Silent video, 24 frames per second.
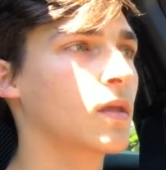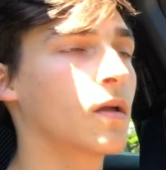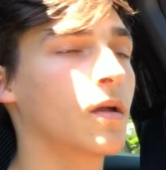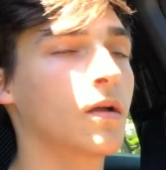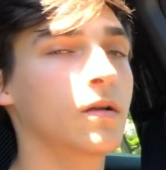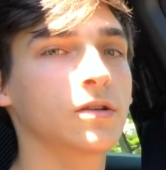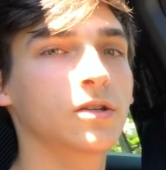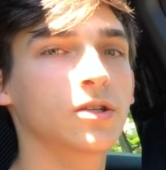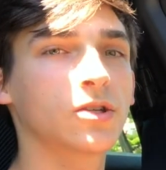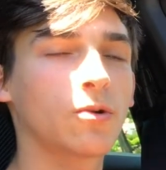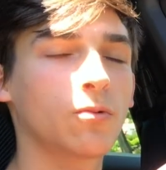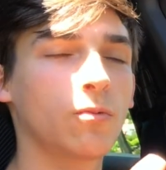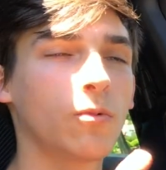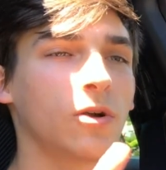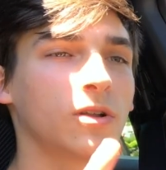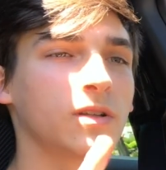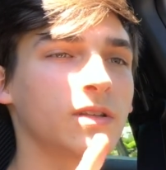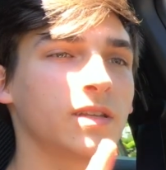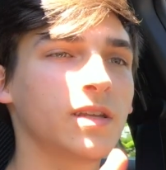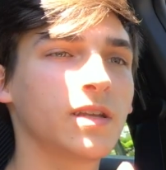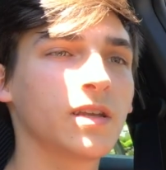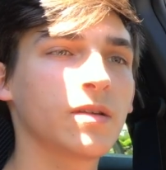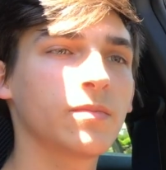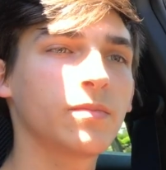So one
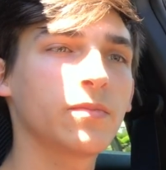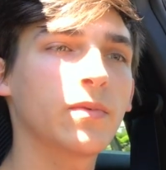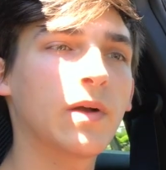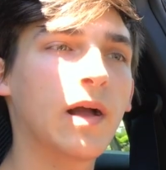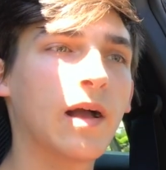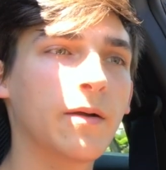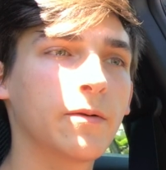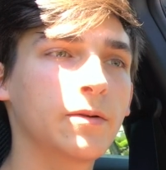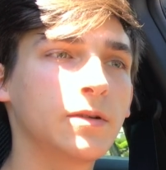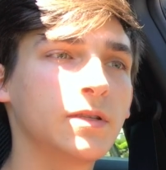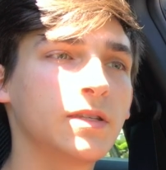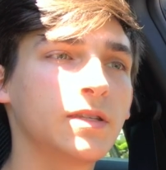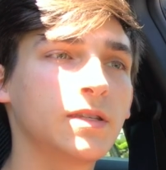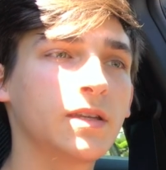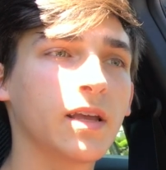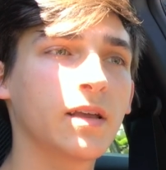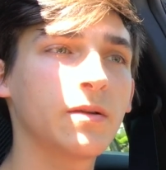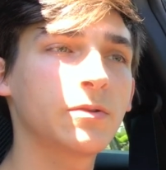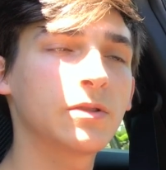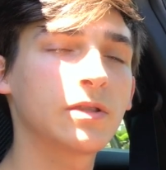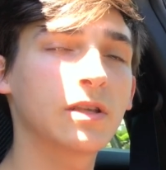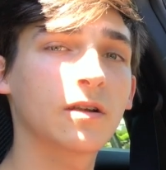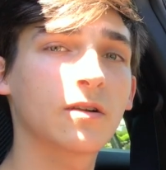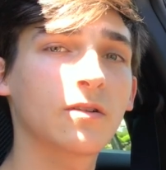tip I would say
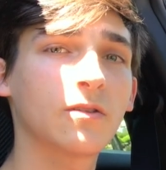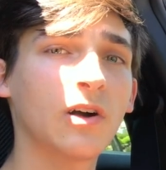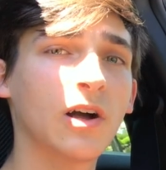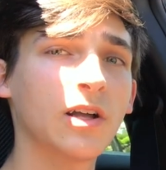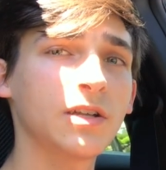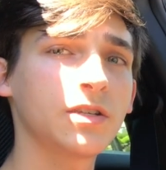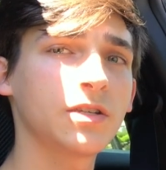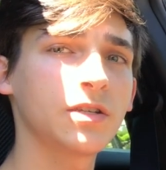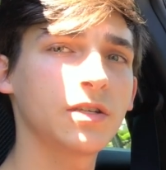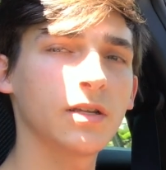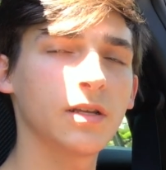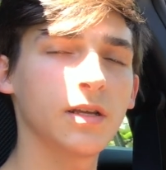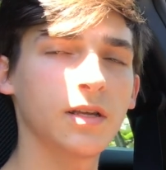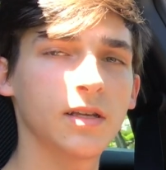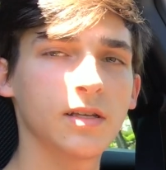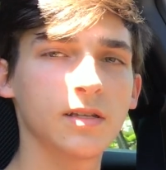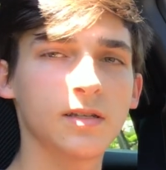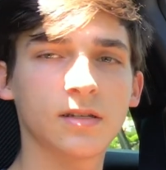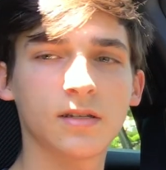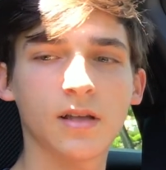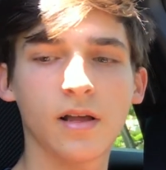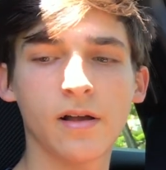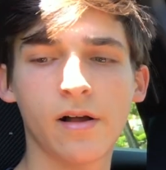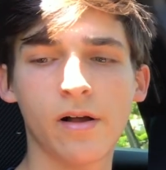with the clutch
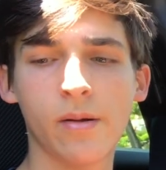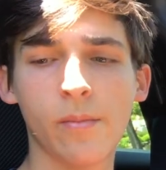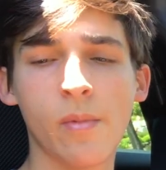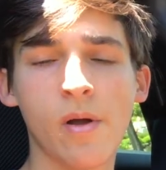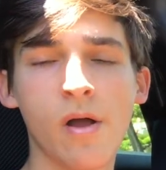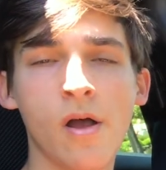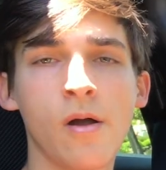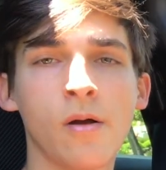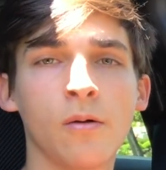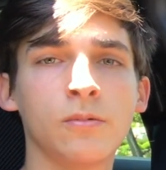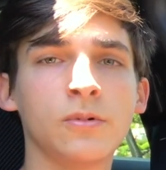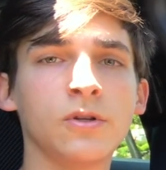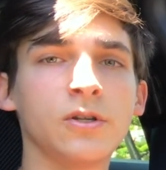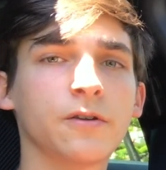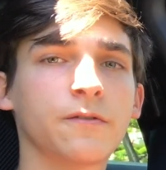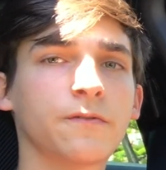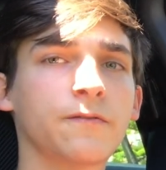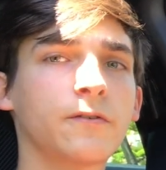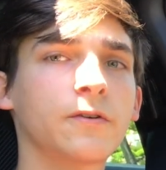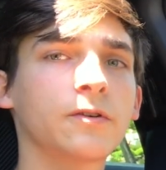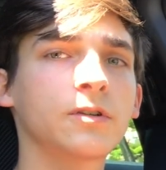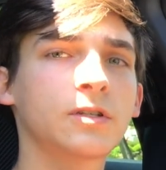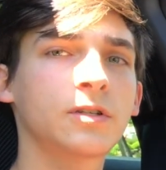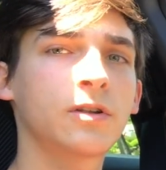is when you're
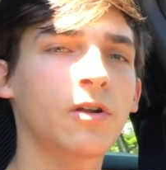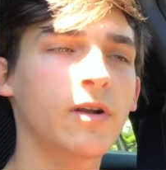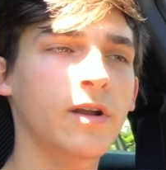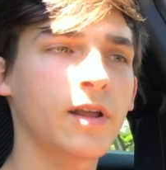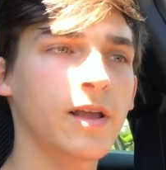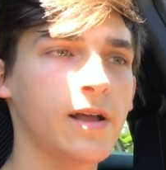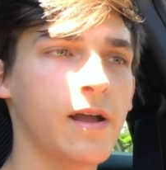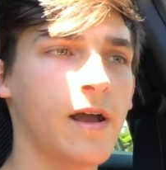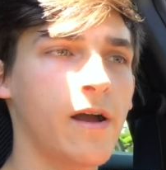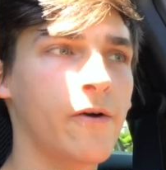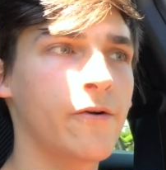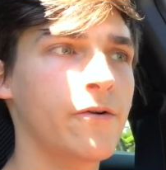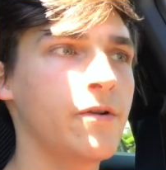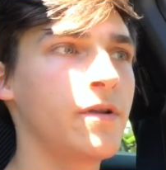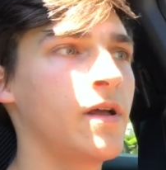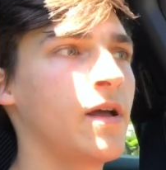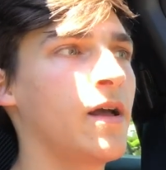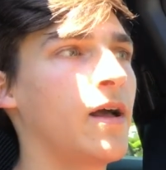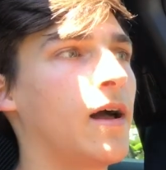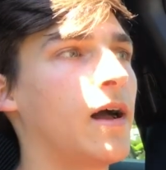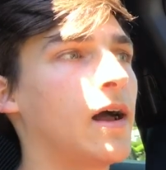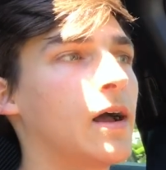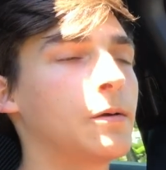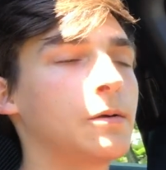first starting out,
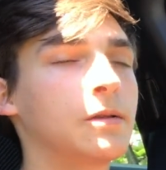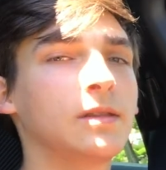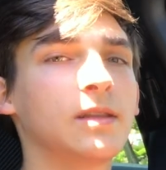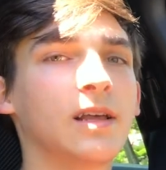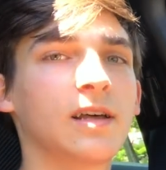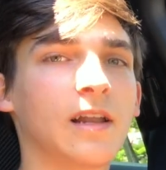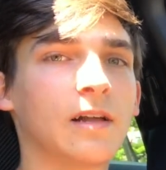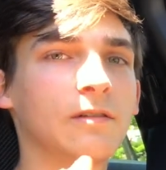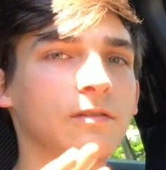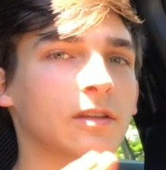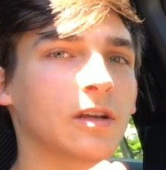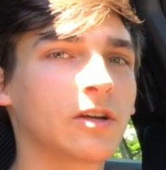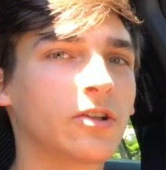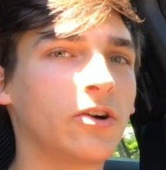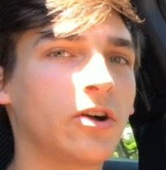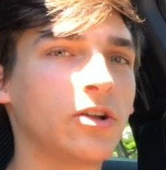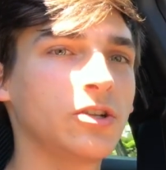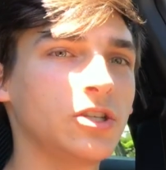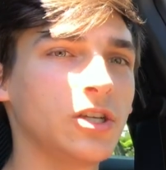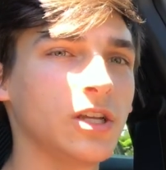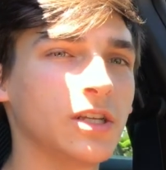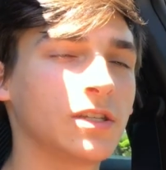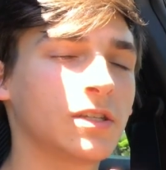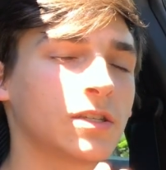I would let out the
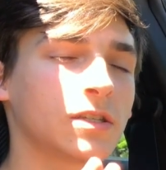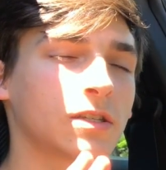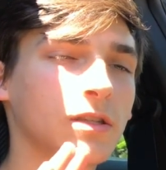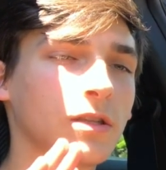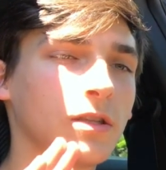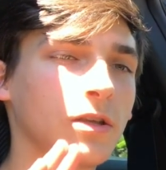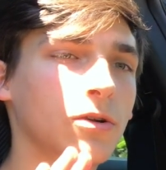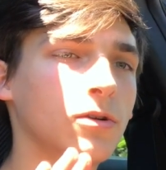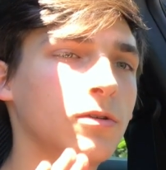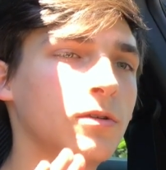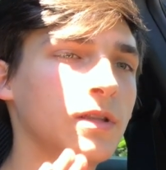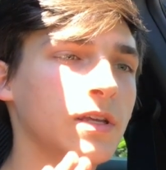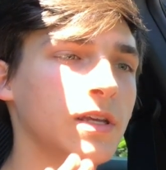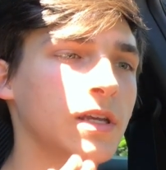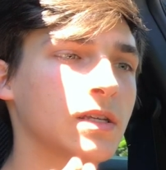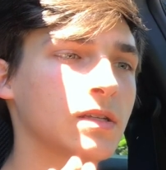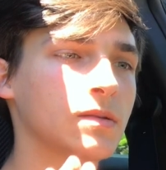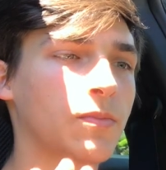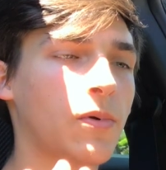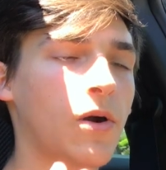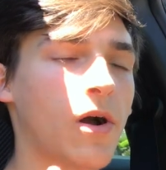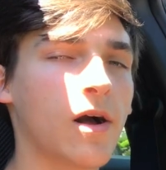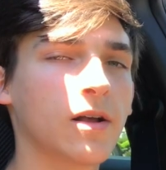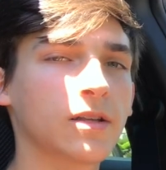clutch as slowly as
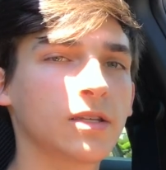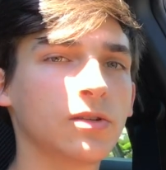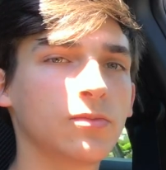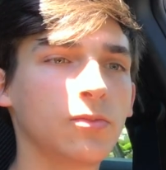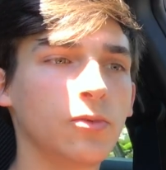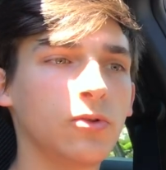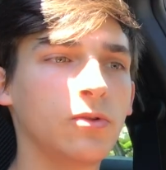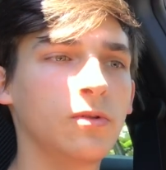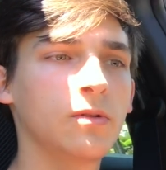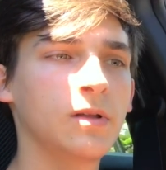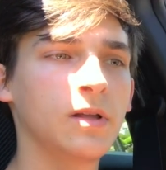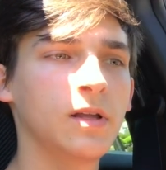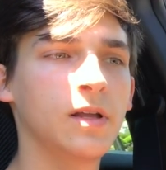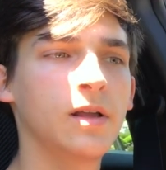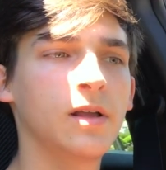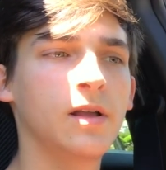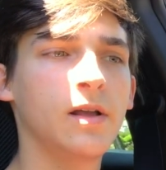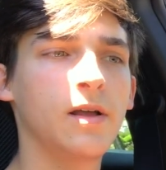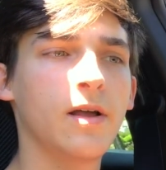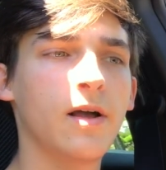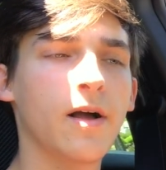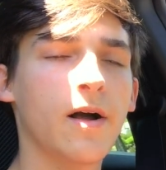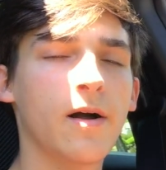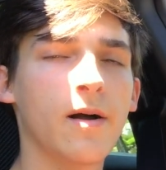possible
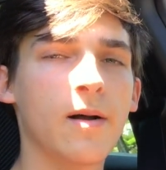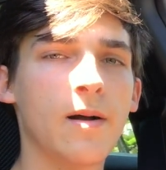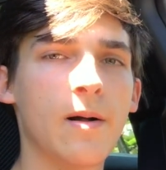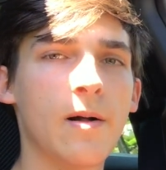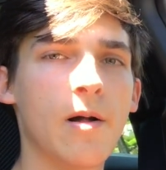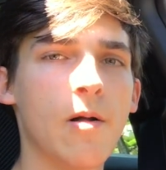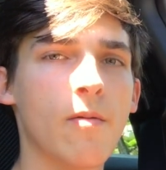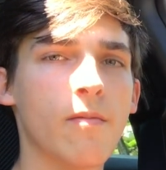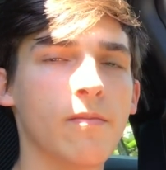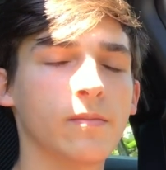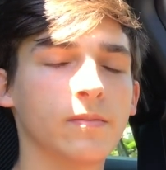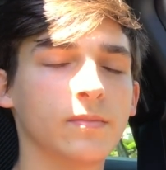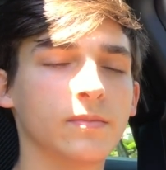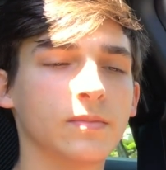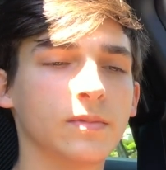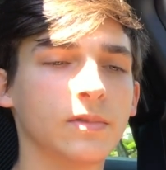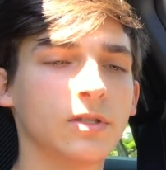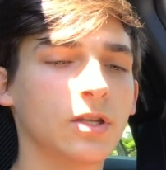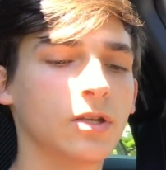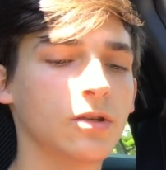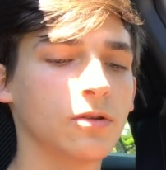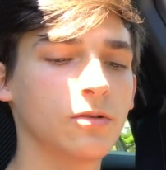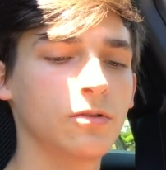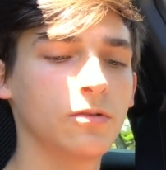
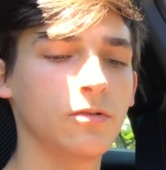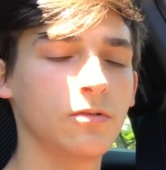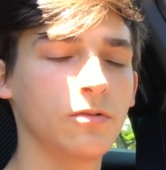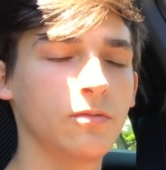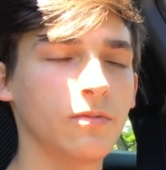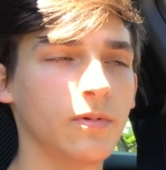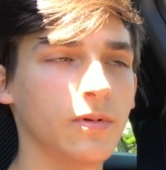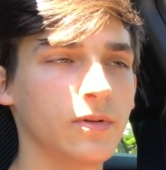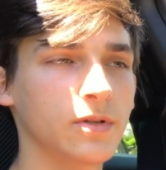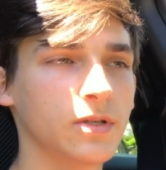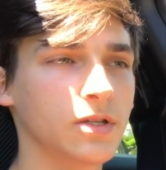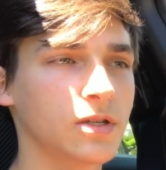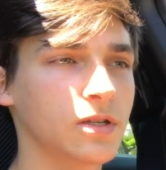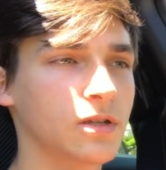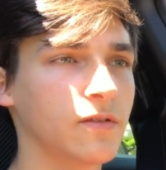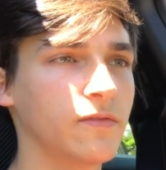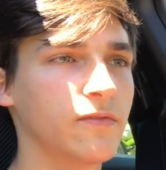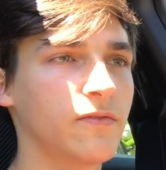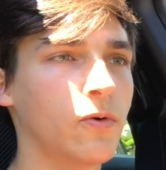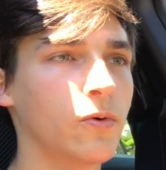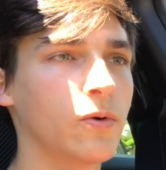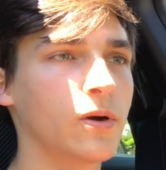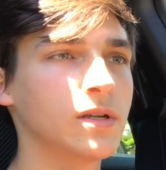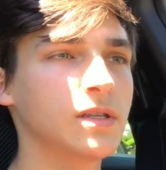to just
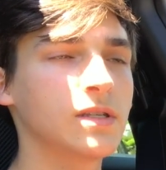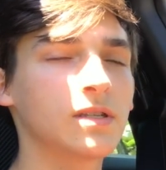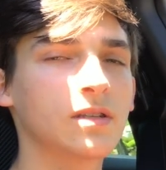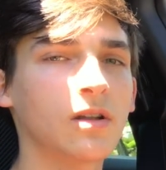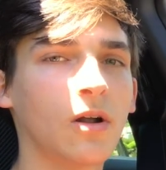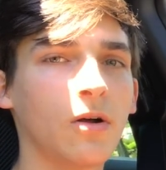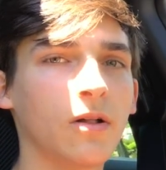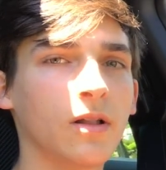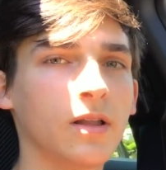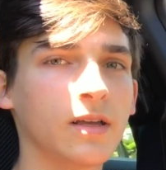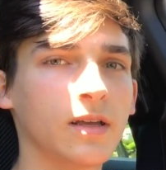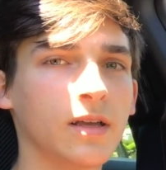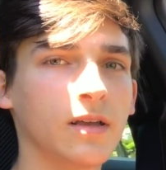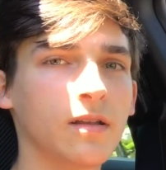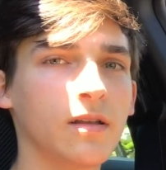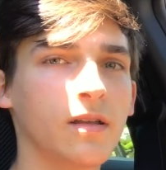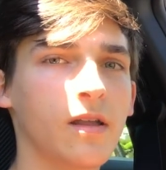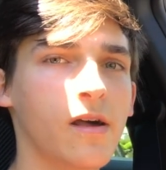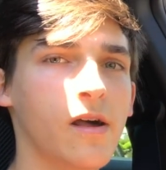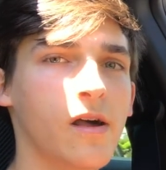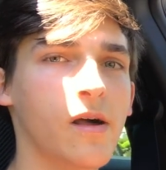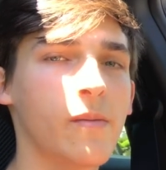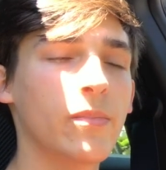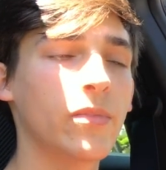avoid stalling it
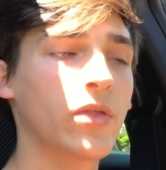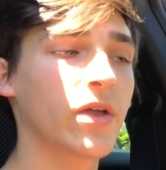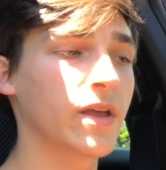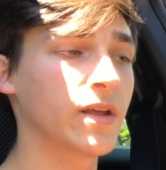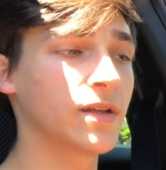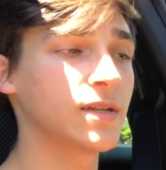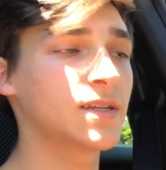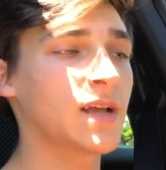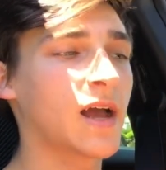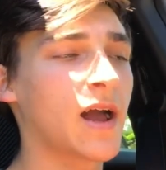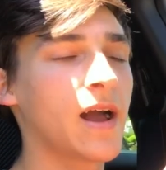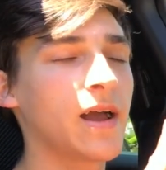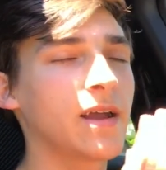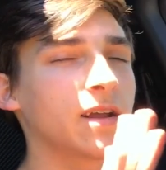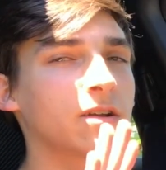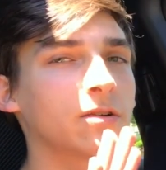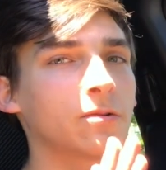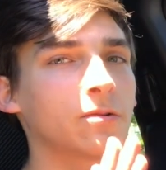the entire